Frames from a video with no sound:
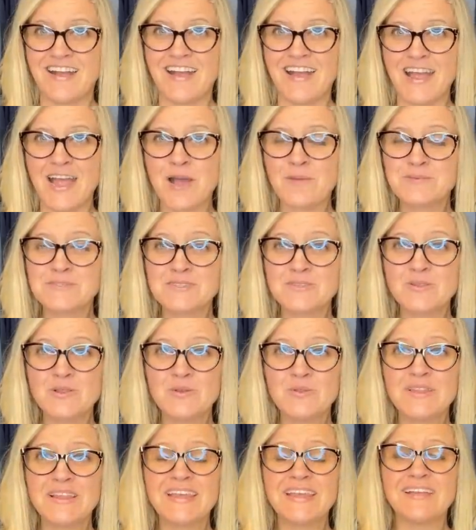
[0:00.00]
I
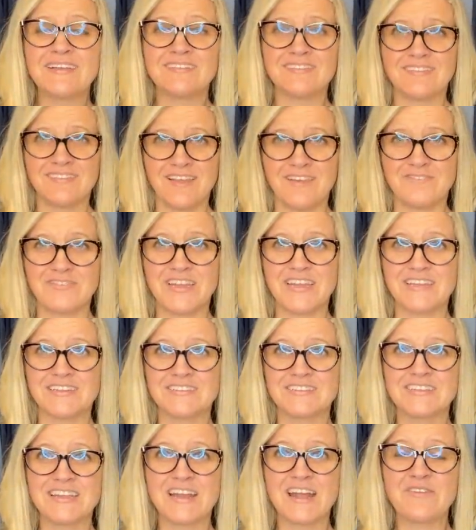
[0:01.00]
absolutely loved it.
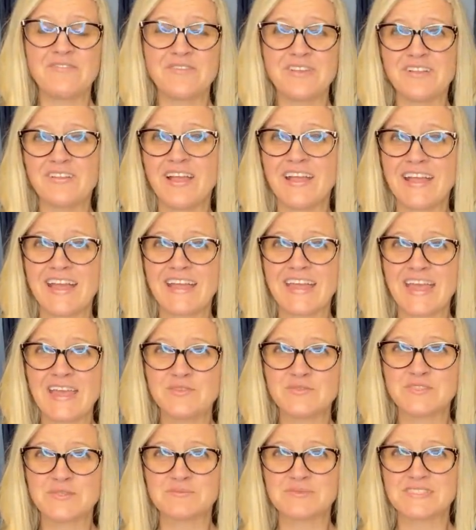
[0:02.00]
Did I feel like I
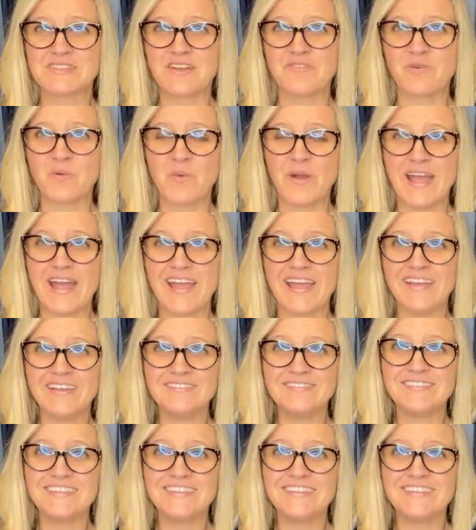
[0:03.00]
gave some stuff away?